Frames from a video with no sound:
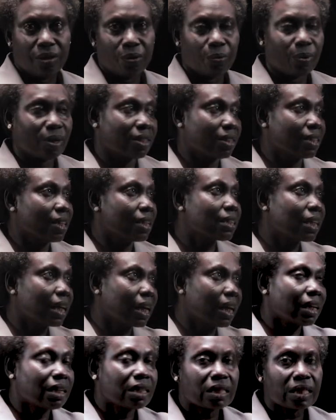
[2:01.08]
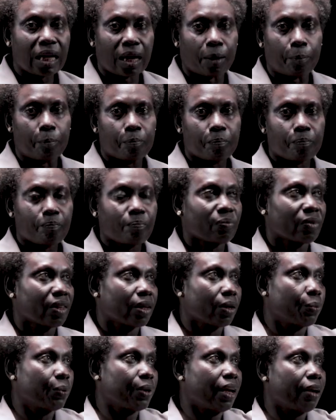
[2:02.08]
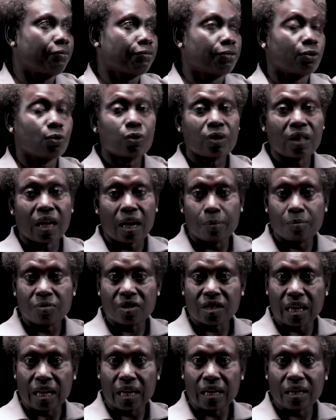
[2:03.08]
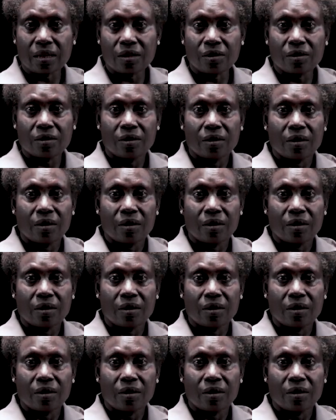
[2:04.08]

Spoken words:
What's the second step? We have 2 times n.